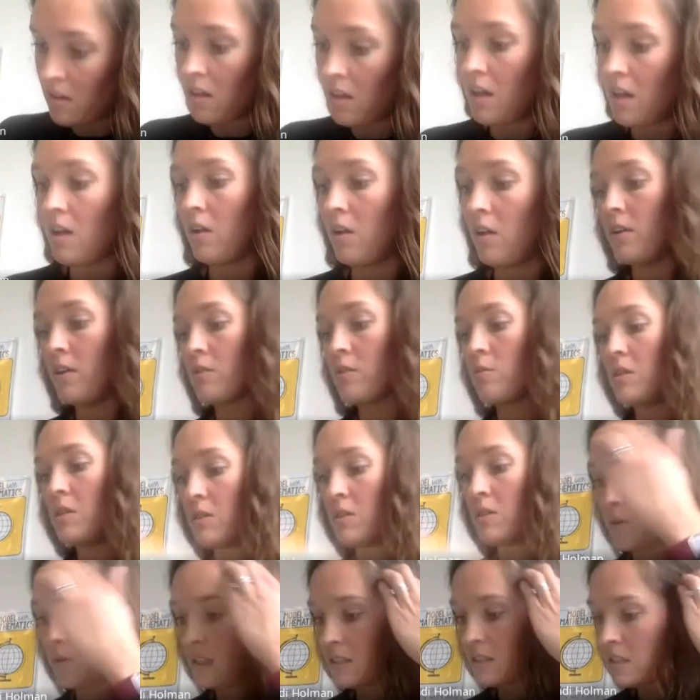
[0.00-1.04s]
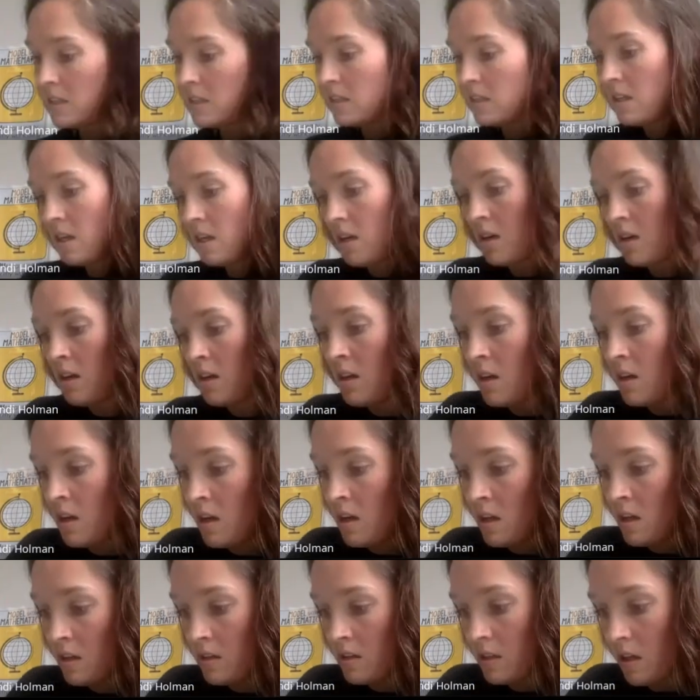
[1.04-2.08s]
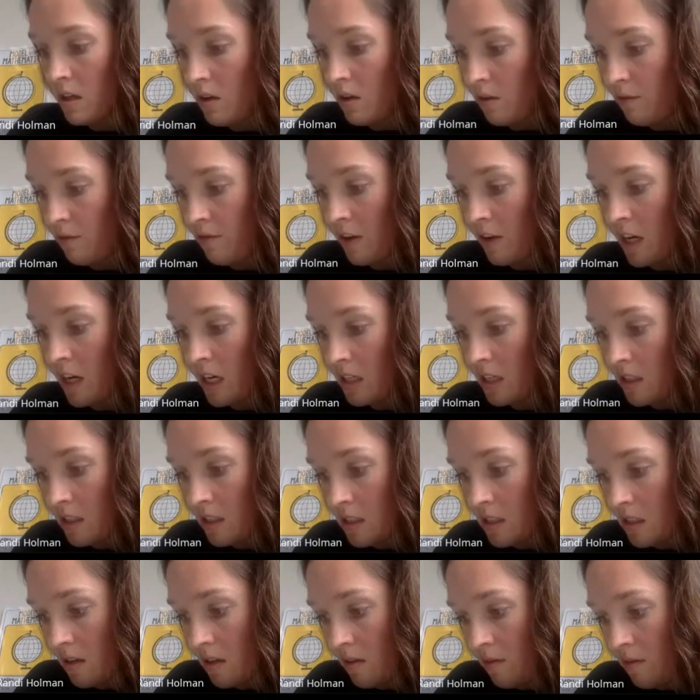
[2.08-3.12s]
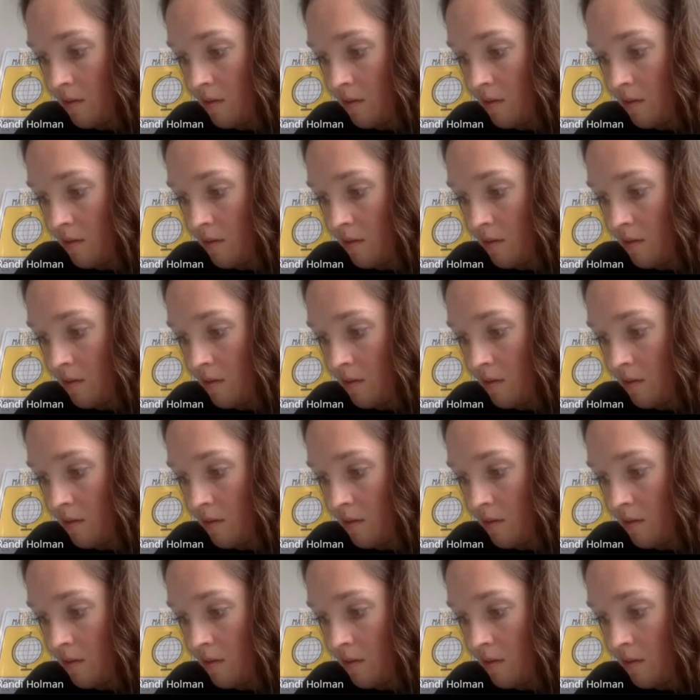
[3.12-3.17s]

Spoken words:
Oh, look, we squeezed it in there. So feet,